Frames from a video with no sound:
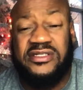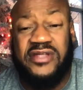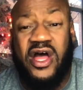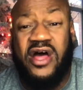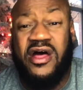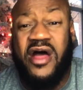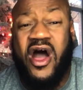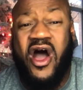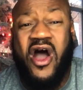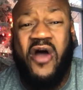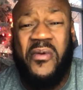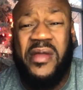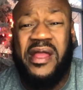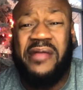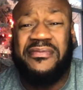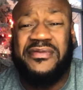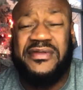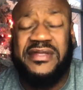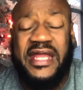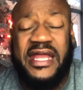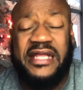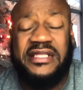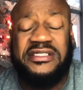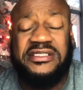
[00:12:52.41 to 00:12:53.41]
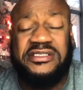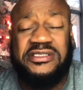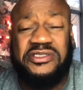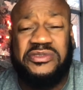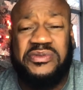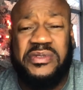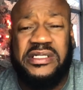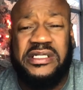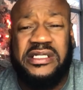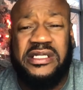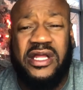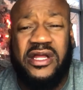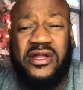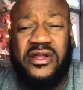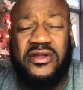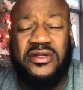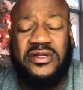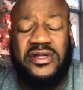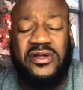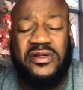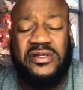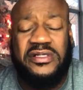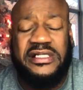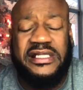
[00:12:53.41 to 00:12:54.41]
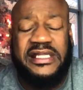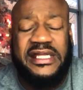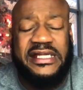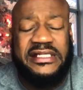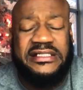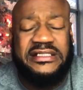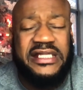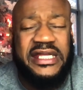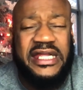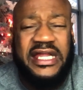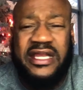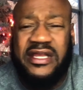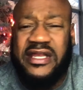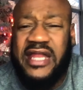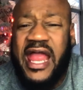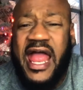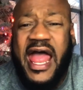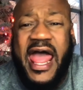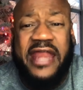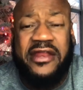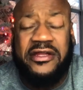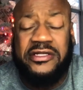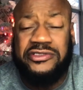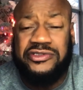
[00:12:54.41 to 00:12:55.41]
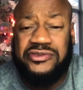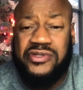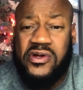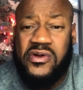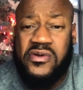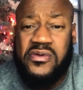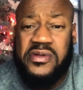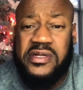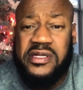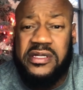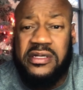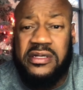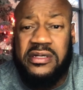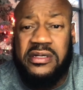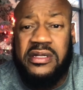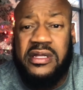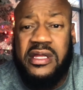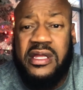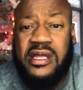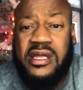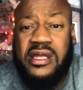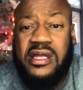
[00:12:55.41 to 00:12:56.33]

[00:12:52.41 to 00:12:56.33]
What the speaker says: all the way up to 19, 20, early, late, they're out of control here.